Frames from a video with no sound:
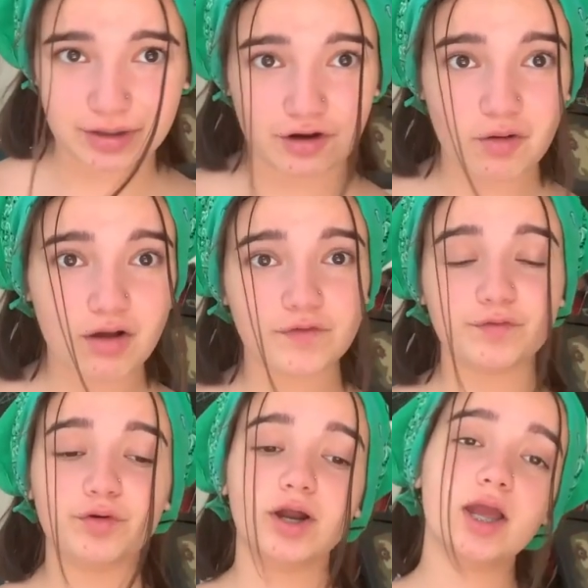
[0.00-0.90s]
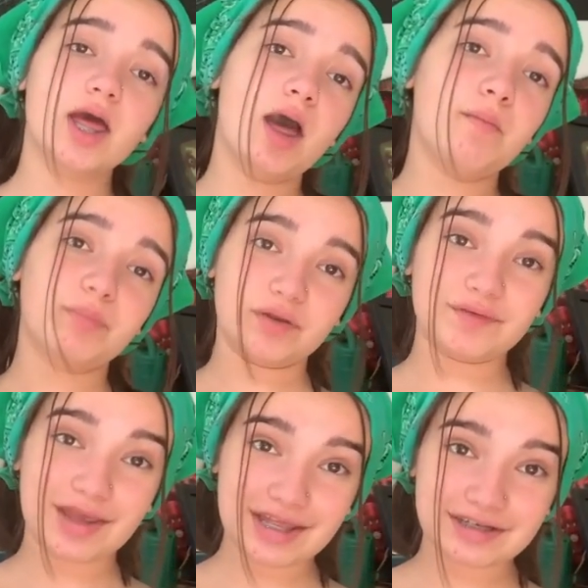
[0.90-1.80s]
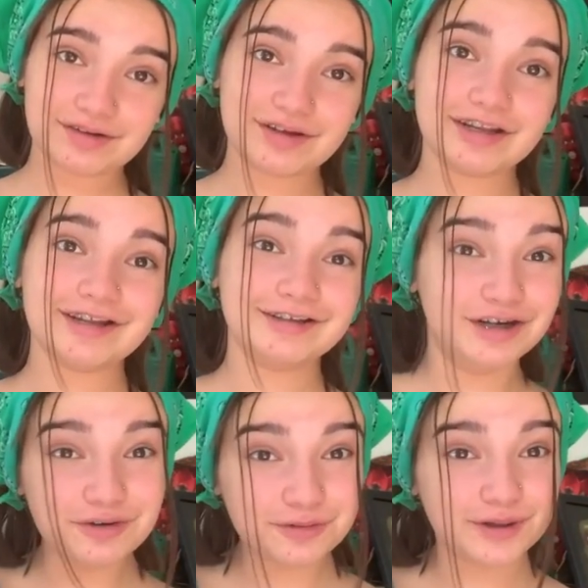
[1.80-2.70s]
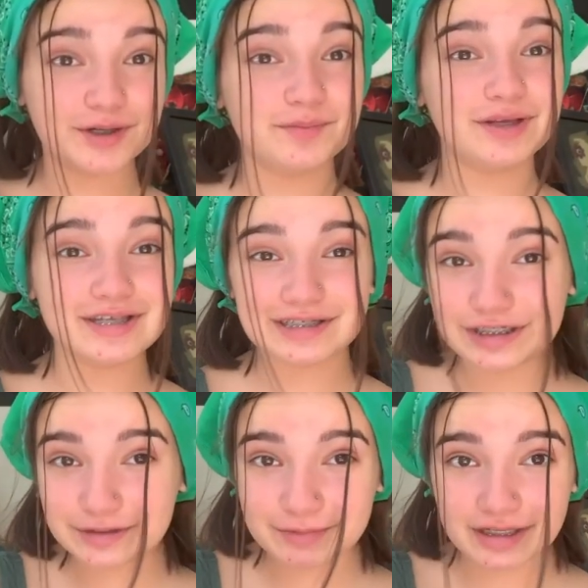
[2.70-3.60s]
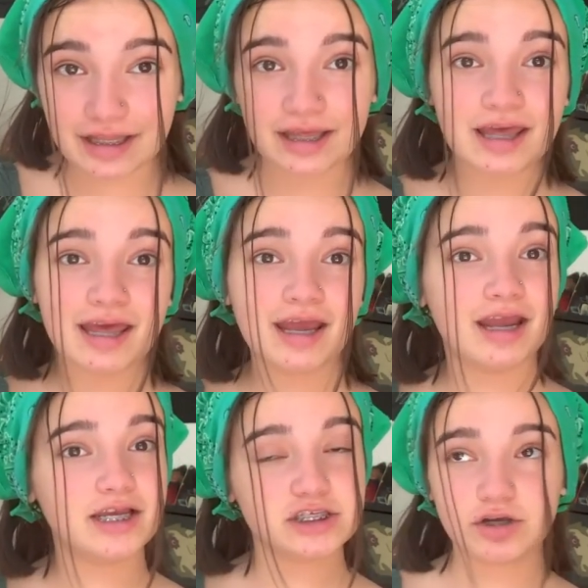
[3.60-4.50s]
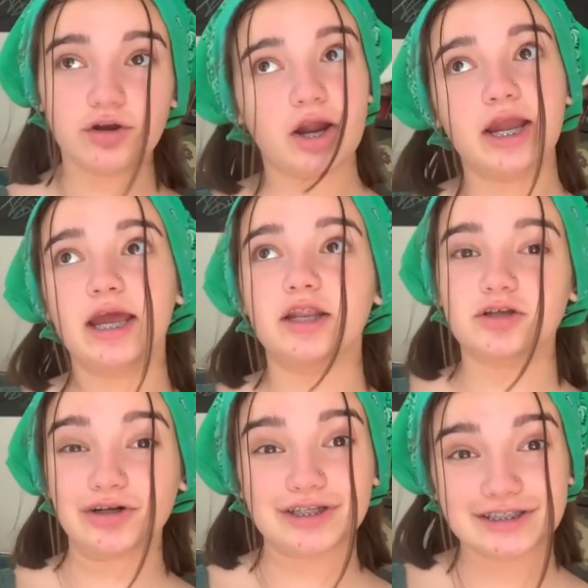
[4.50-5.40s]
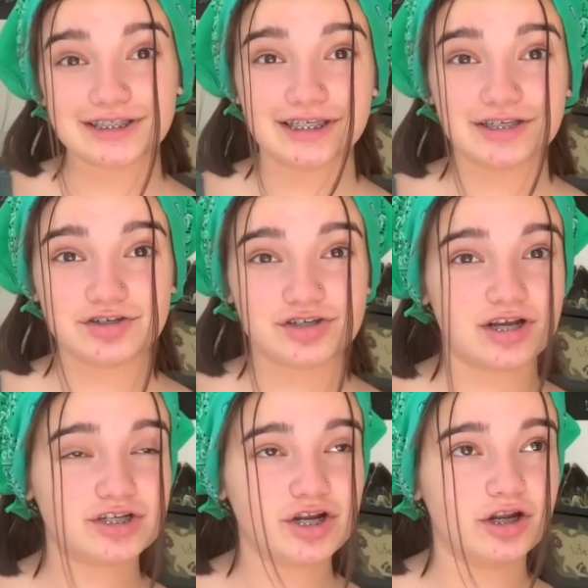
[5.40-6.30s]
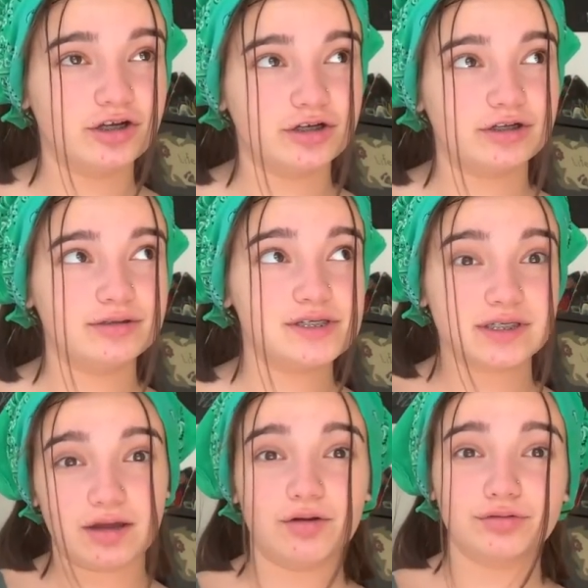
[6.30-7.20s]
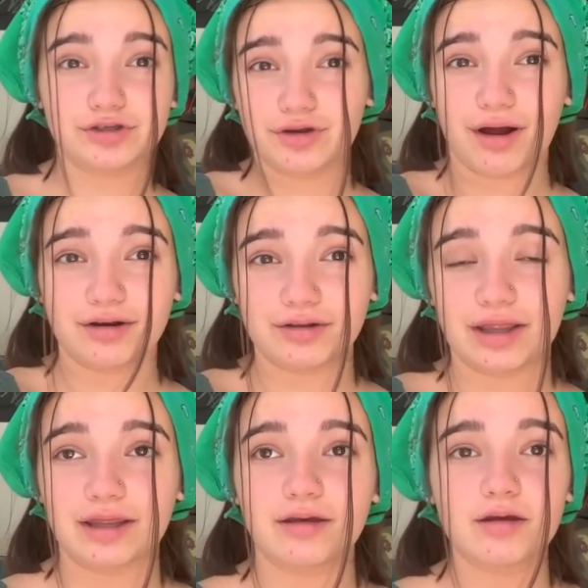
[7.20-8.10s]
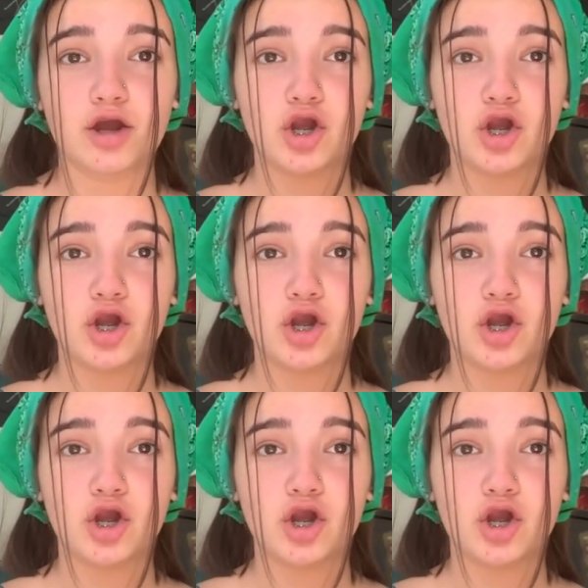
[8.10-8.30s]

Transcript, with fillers: you're not qualified for. But if you can do it, go for it because earning money is so great and honestly just such a good skill to know how to like